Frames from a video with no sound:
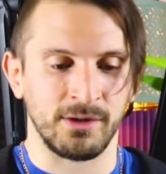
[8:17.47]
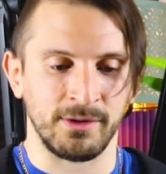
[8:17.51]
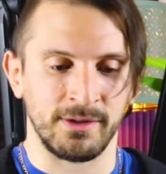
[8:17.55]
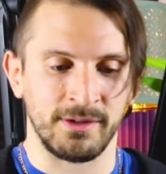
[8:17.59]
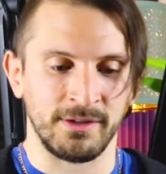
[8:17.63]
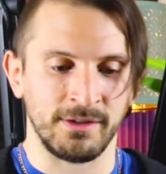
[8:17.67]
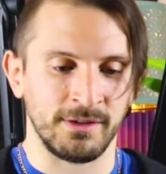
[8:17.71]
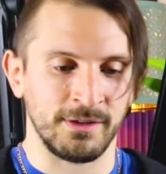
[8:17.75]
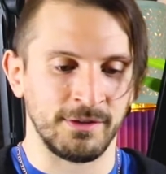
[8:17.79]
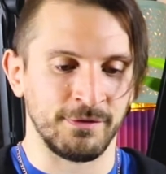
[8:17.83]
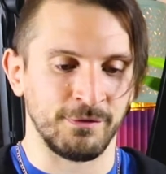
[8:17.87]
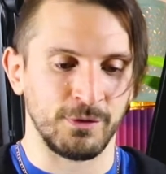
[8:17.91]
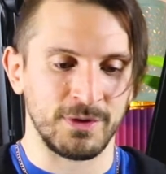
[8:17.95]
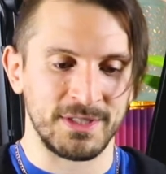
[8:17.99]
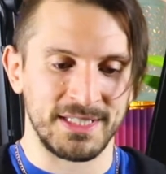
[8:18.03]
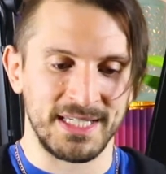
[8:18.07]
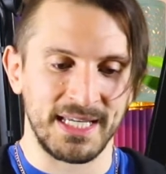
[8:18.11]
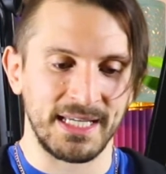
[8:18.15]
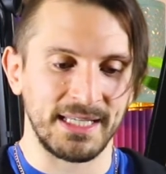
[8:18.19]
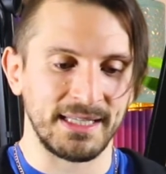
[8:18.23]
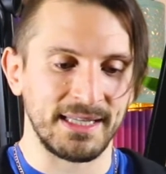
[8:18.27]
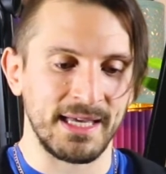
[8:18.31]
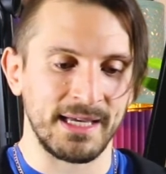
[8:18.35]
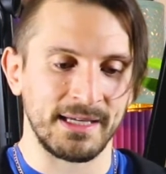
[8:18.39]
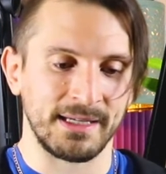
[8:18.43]
If we
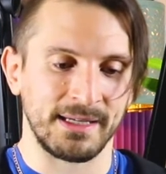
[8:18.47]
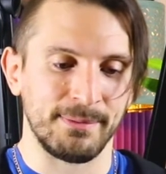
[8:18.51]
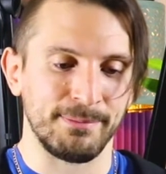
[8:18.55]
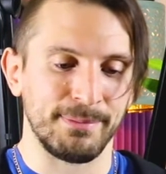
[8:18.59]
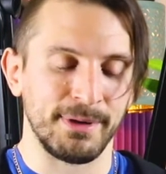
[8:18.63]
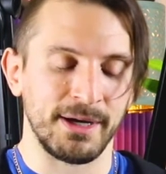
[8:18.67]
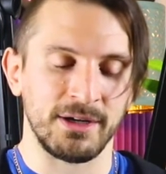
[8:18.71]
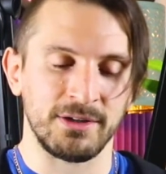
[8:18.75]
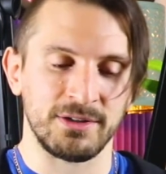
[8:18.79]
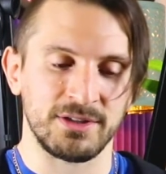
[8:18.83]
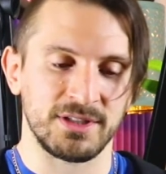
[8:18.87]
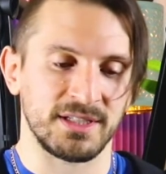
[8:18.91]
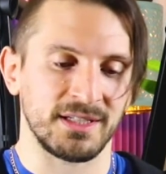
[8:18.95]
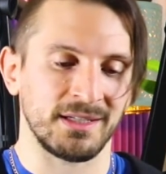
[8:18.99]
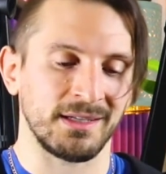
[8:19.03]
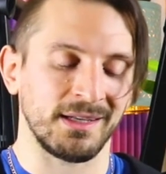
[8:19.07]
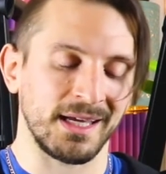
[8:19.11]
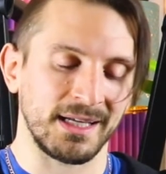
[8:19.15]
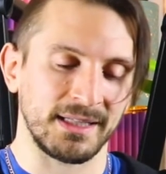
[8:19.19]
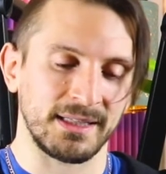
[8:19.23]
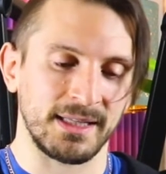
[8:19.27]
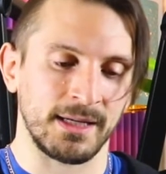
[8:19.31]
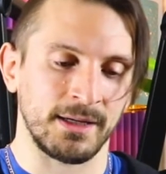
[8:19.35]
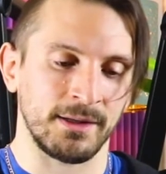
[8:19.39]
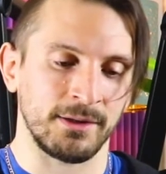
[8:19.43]
take that comparison,
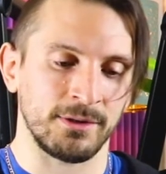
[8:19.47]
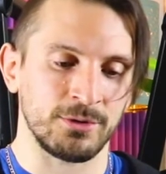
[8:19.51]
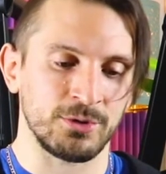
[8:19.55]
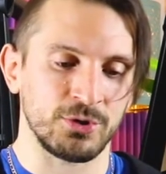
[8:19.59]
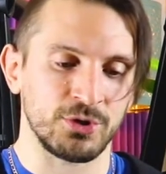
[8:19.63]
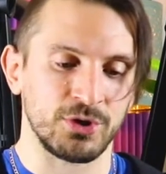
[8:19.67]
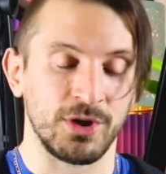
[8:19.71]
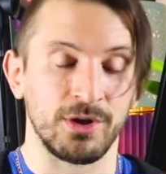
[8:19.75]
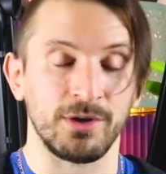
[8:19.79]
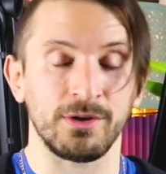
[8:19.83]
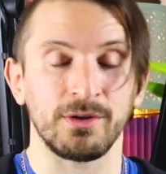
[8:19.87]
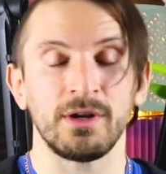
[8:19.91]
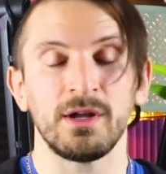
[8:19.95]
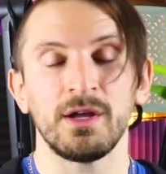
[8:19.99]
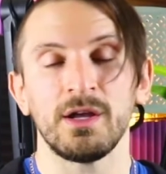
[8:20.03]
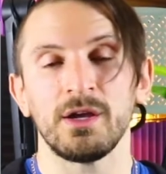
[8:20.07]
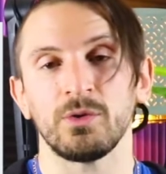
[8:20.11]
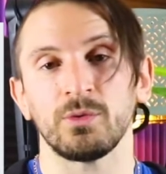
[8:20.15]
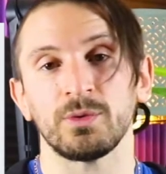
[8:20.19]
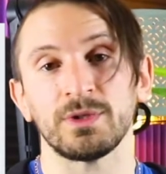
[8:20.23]
like that other chart,